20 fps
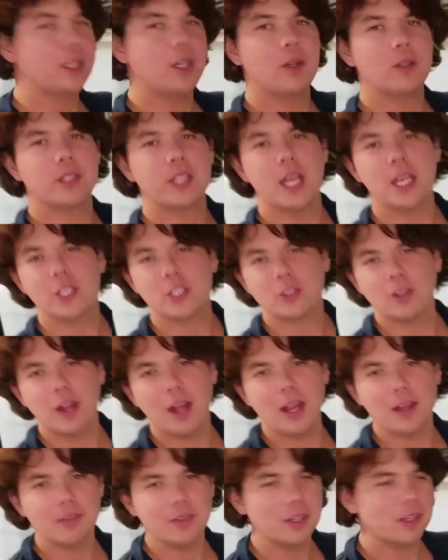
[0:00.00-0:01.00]
We're gonna go
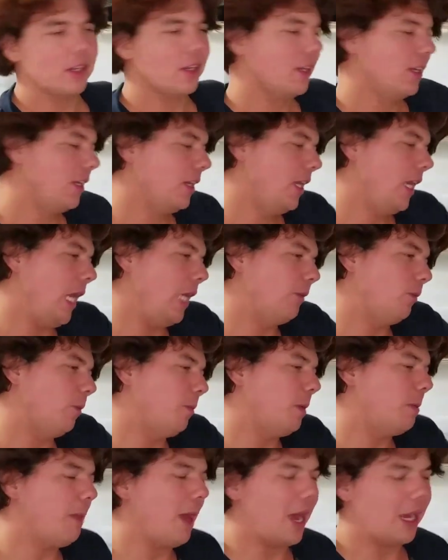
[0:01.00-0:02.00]
test driver
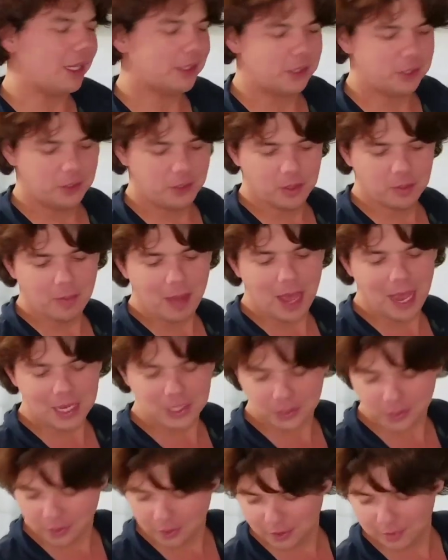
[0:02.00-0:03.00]
and we'll be back to do the
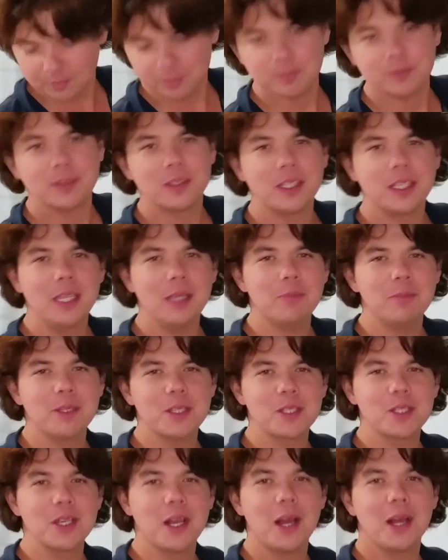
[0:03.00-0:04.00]
master and
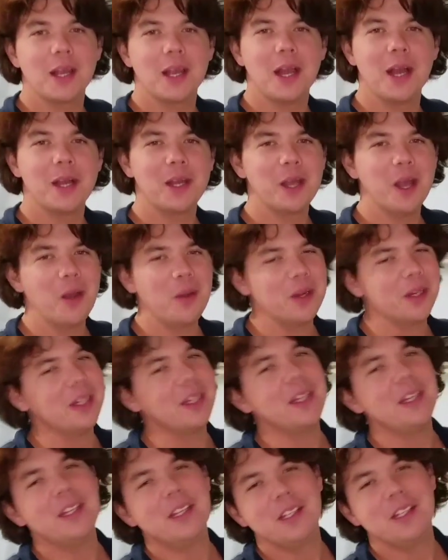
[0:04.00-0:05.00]
keep the saga
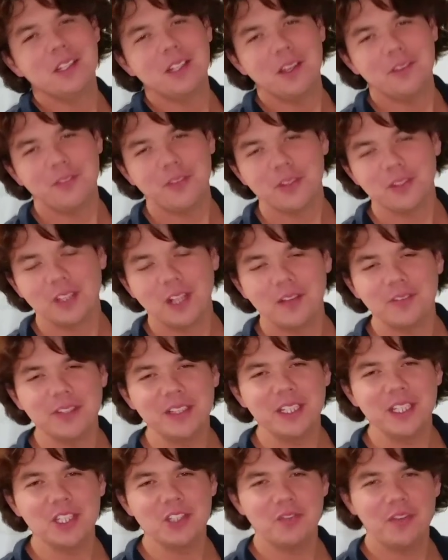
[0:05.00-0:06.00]
going. If you're
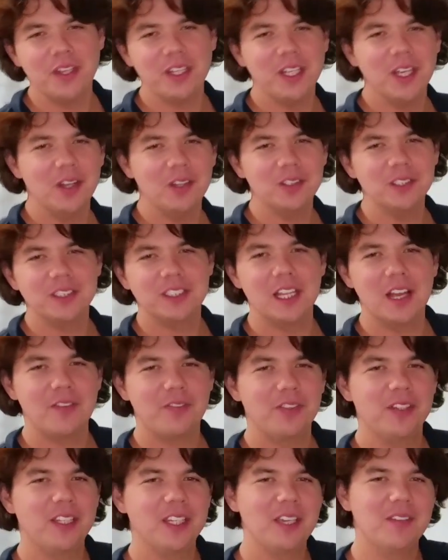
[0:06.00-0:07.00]
loving these
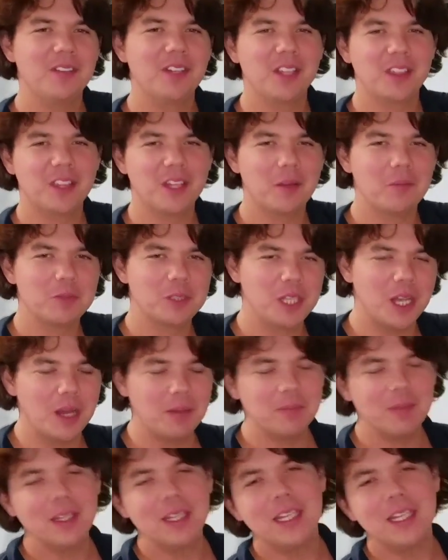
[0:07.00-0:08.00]
videos, definitely give it a
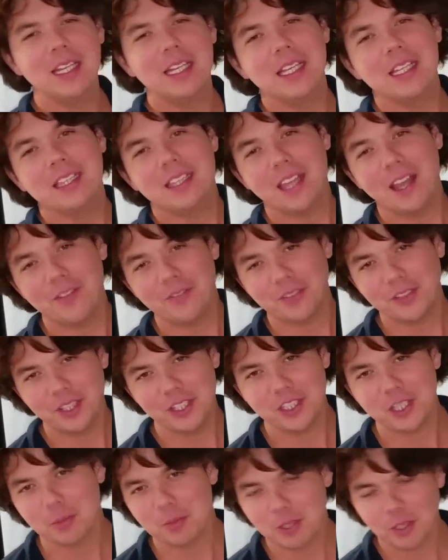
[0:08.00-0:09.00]
thumbs up.
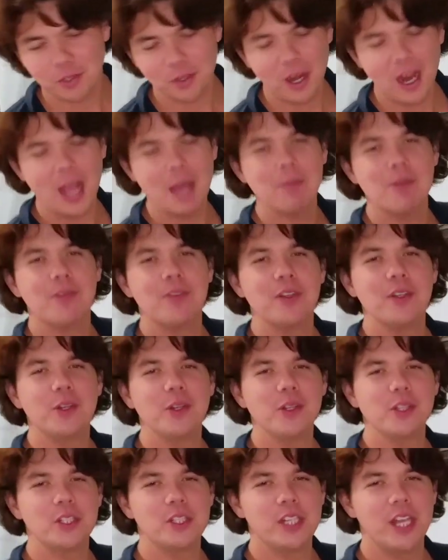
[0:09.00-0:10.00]
Definitely subscribe
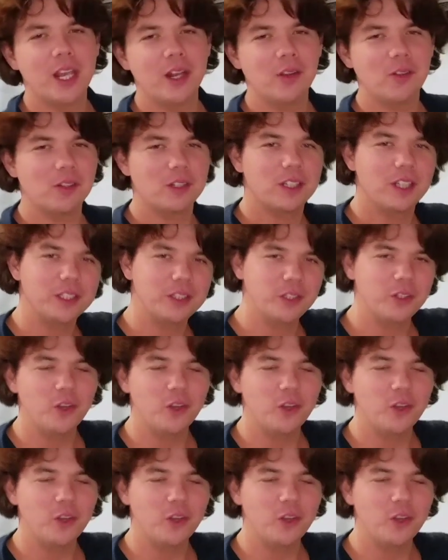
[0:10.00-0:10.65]
if you're new to the channel.